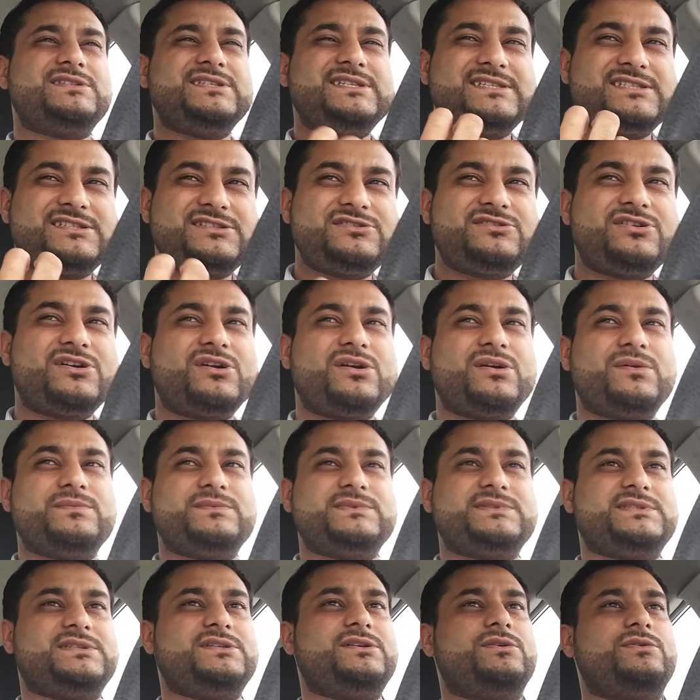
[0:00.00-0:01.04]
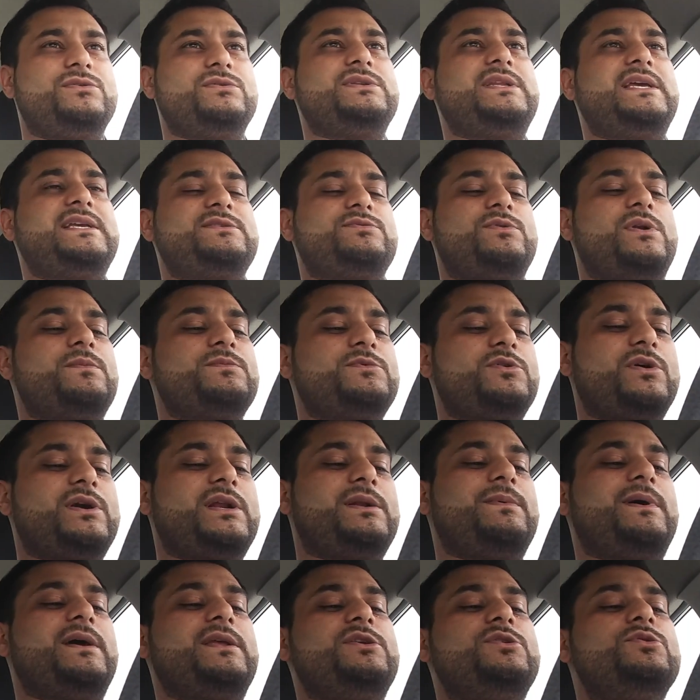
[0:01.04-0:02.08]
these terms, you know, that's what I'm
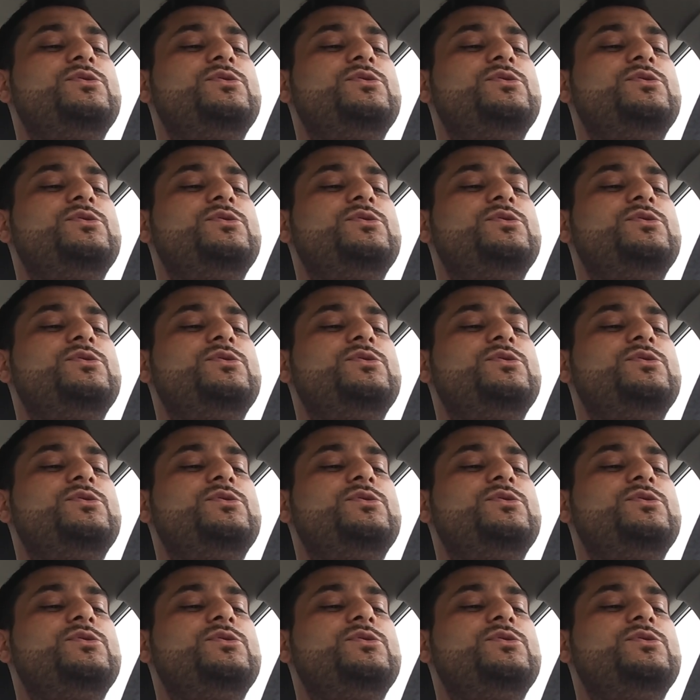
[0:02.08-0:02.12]
talking about.